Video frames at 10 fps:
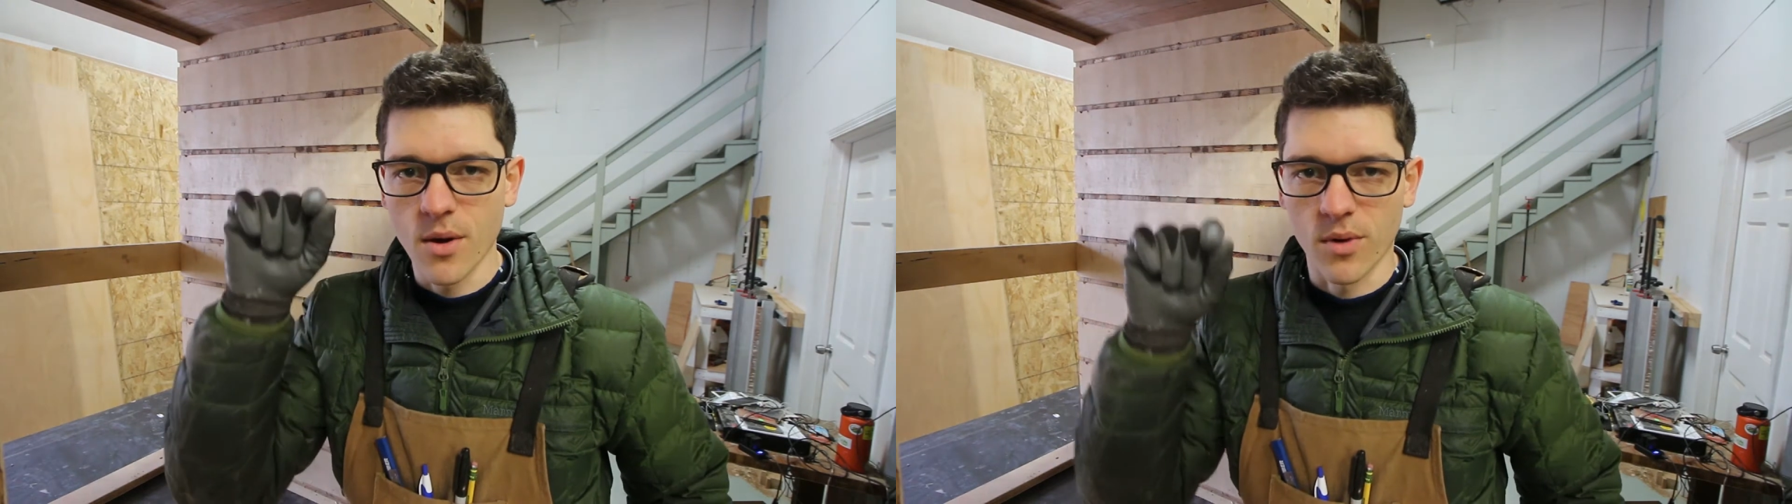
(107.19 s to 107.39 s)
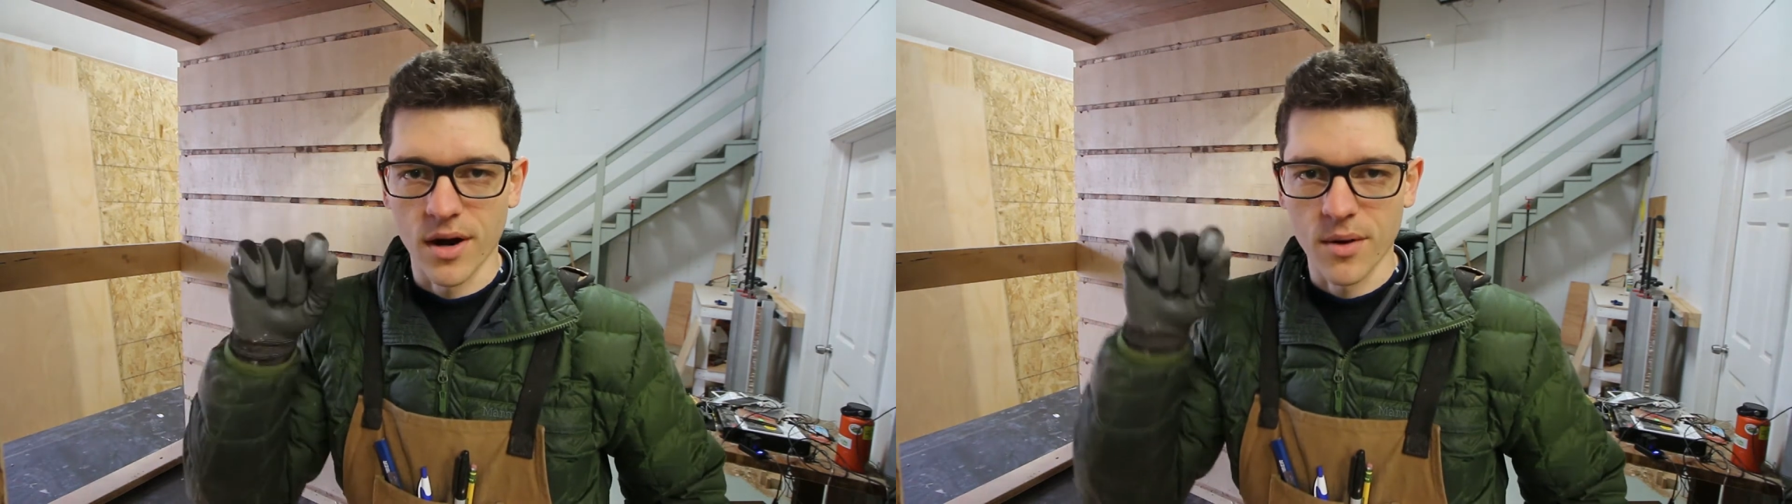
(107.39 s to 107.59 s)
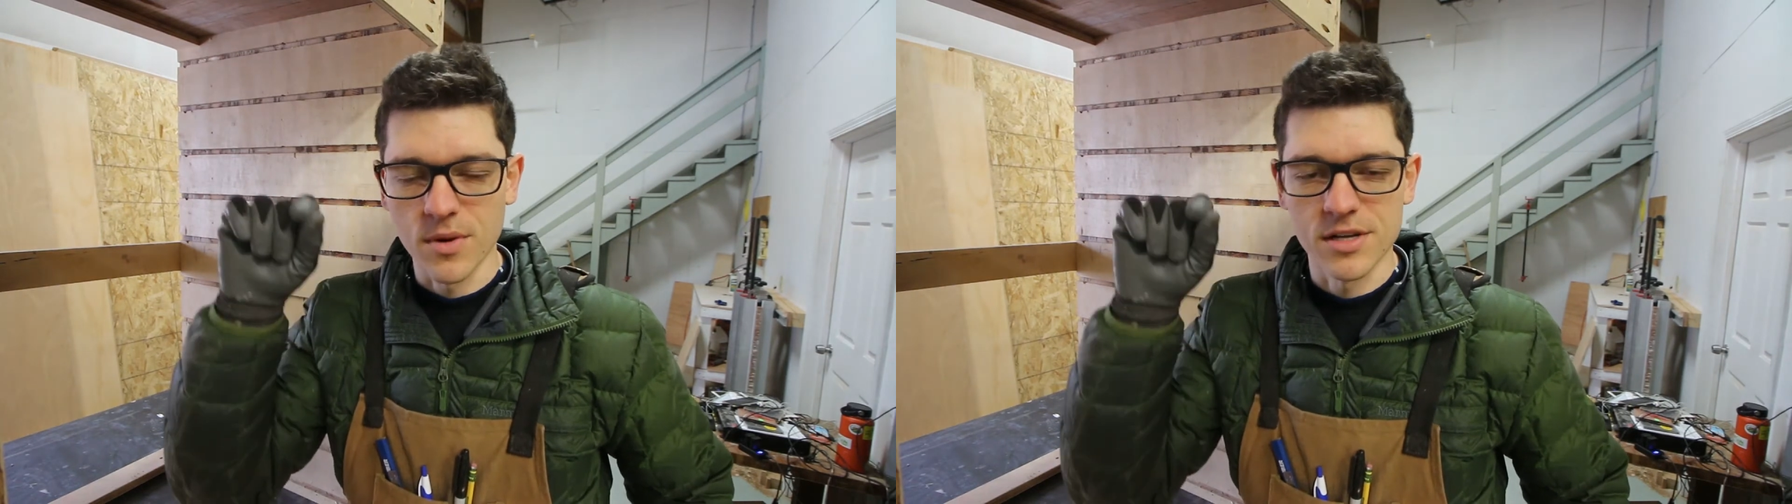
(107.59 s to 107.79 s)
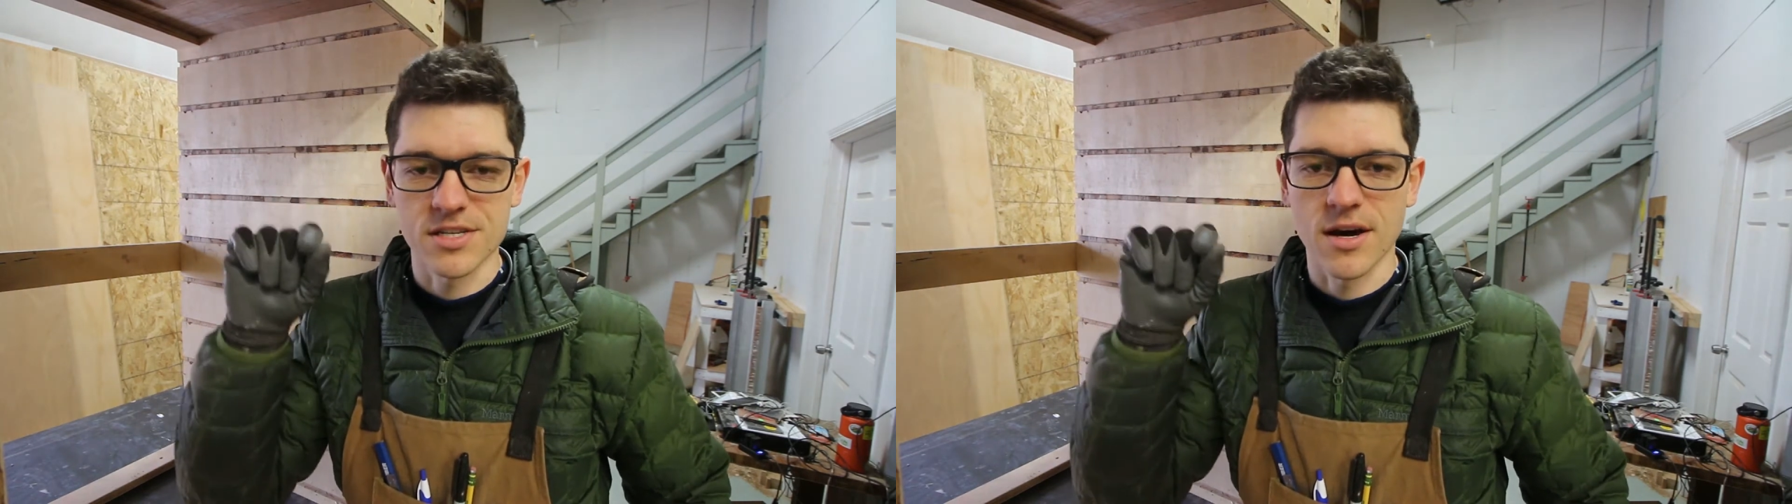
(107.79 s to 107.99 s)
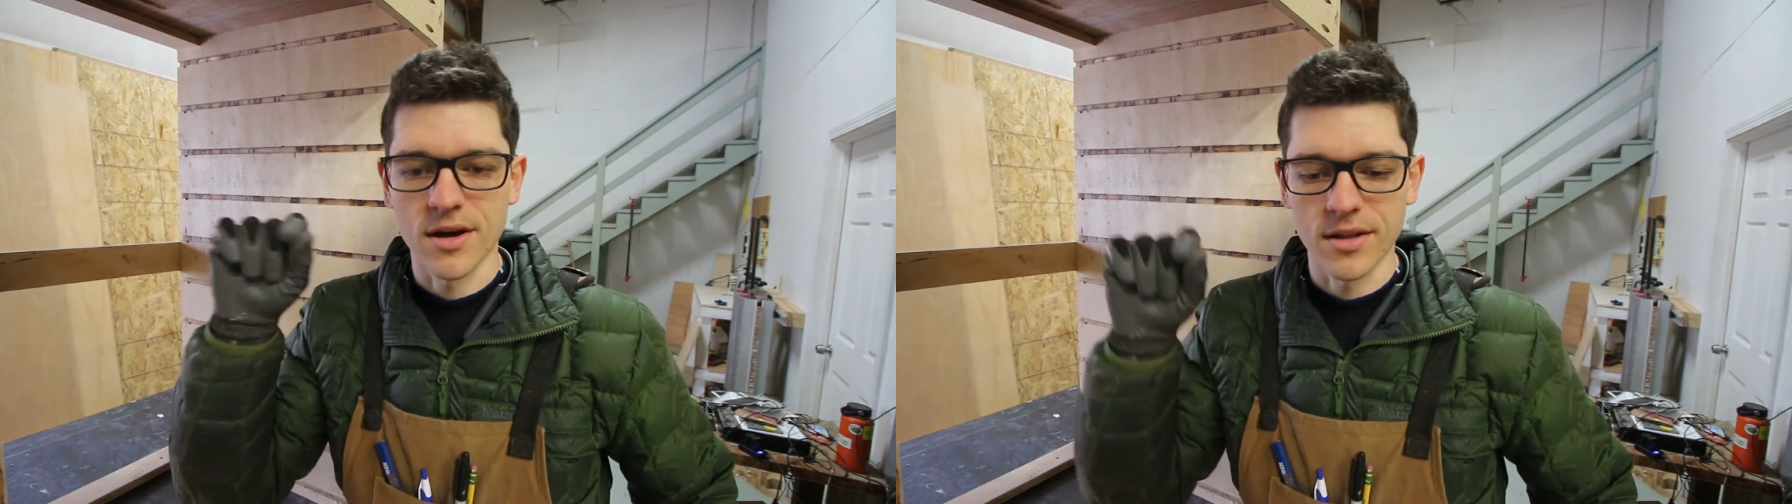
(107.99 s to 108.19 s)
where I
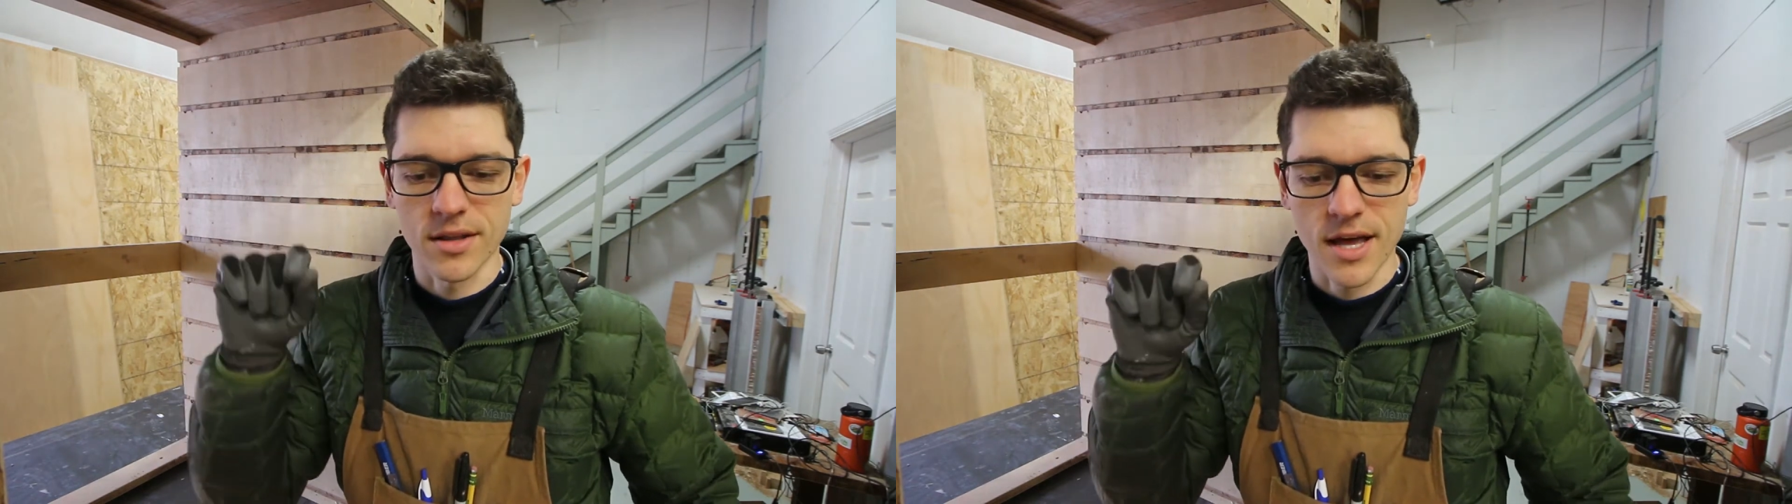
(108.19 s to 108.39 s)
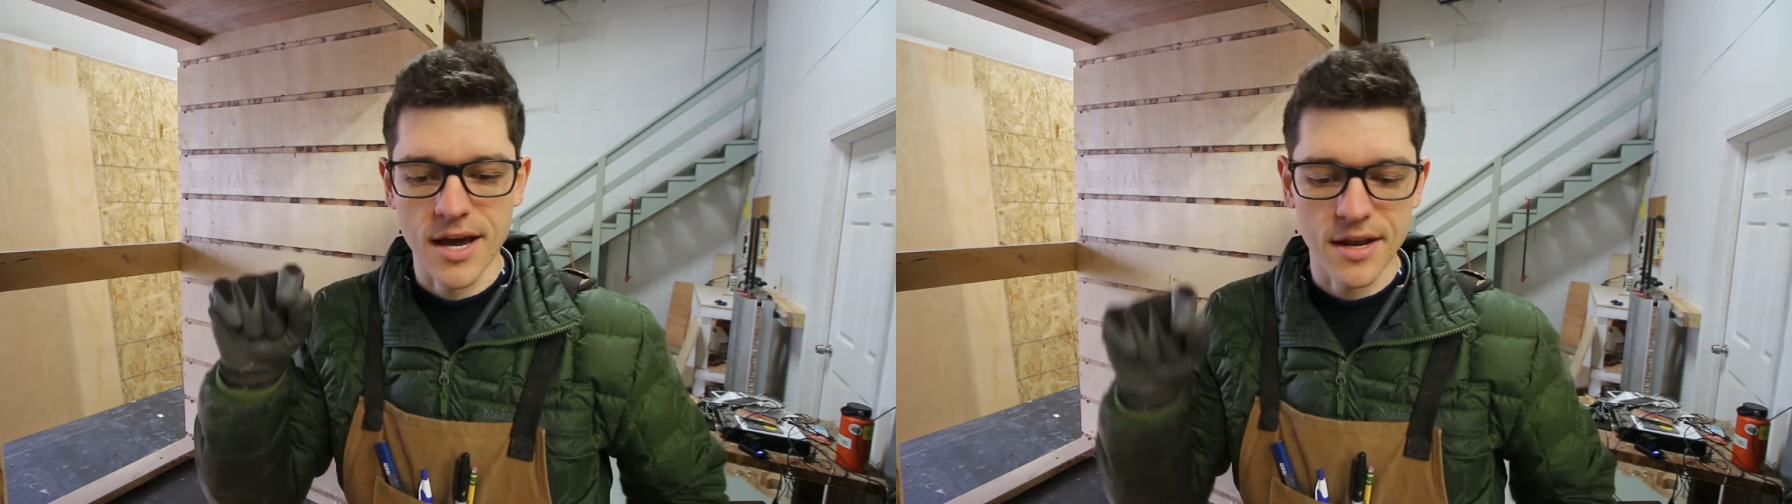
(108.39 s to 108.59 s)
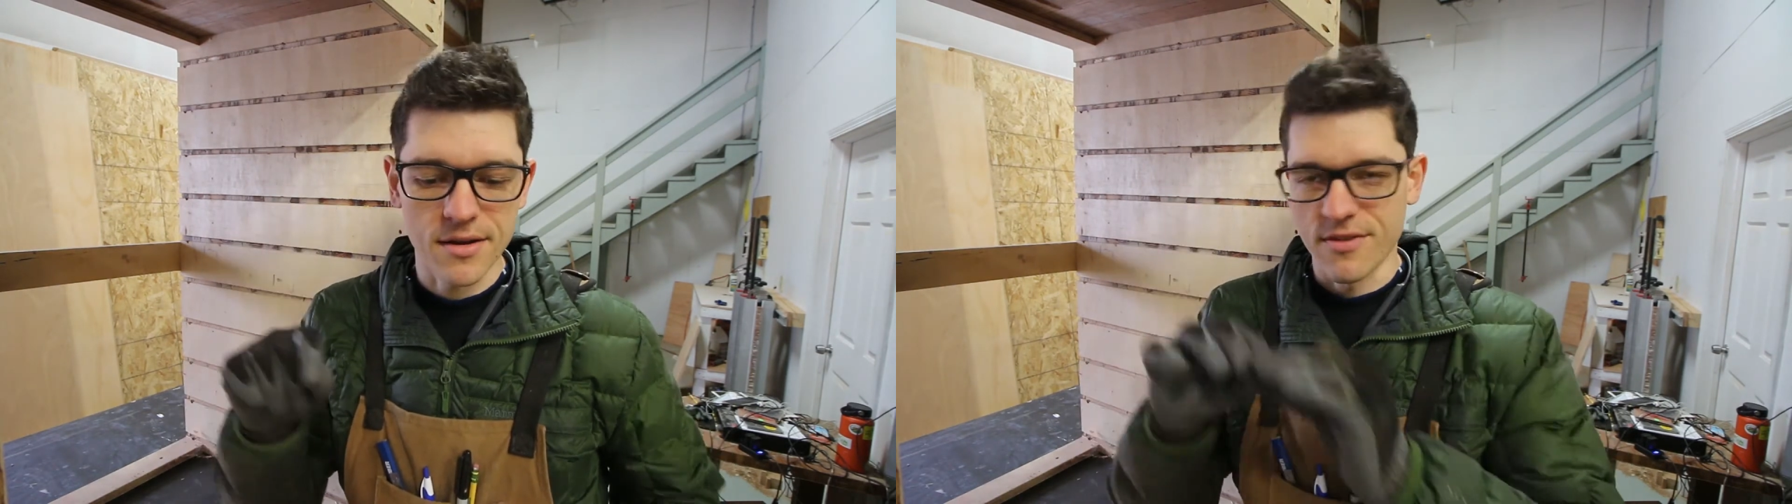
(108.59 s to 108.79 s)
was on the line,